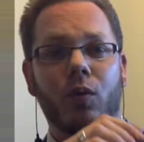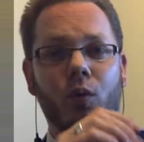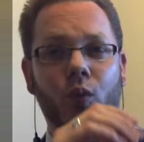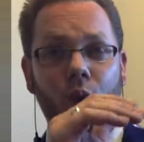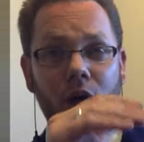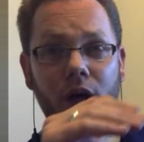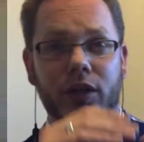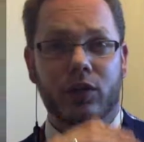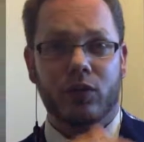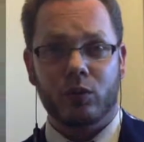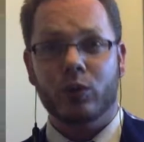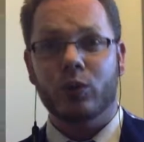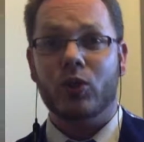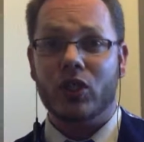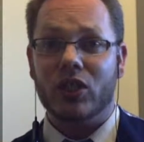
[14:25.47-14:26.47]
work
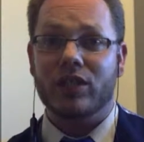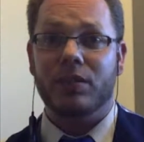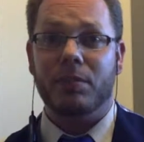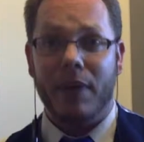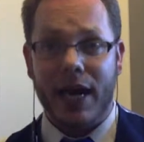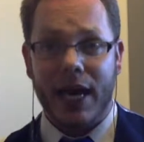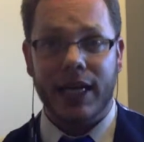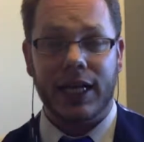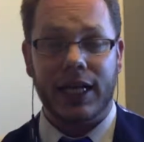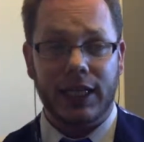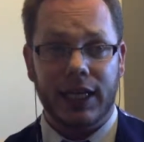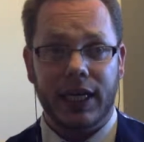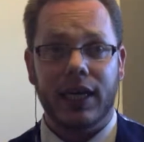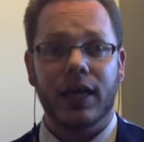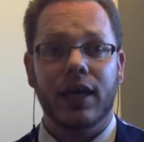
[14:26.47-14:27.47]
through
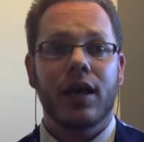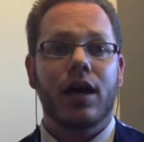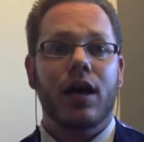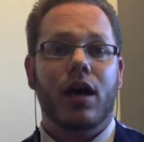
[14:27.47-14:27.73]
systematically